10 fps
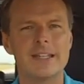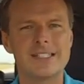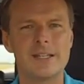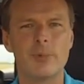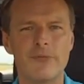
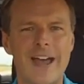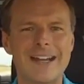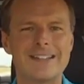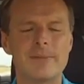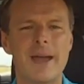The simple
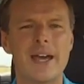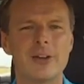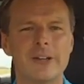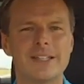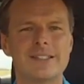fact of the
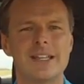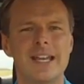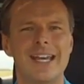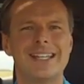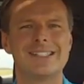matter is,
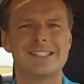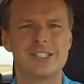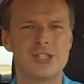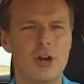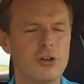it is a
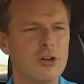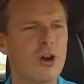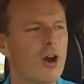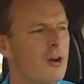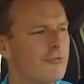starter
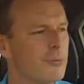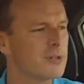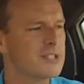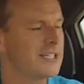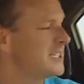car for
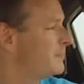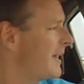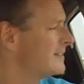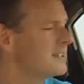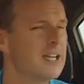
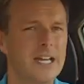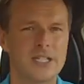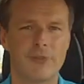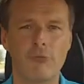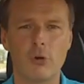Mercedes-Benz.
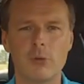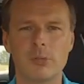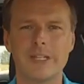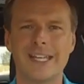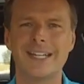It's
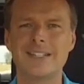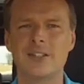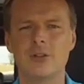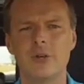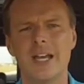affordable to get
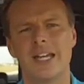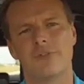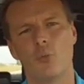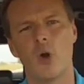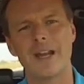into.
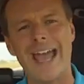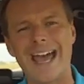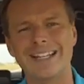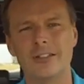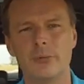If you want to
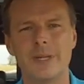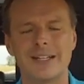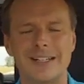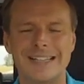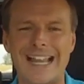add a little bit
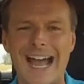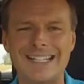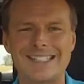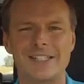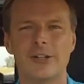of
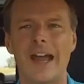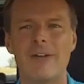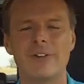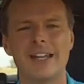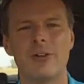class to your
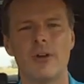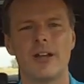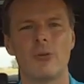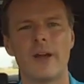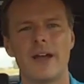everyday
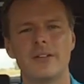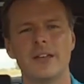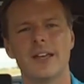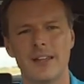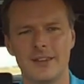running
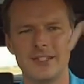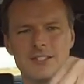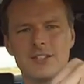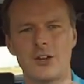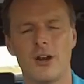around, this
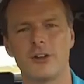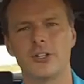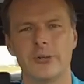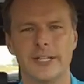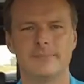is the car to
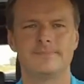do it.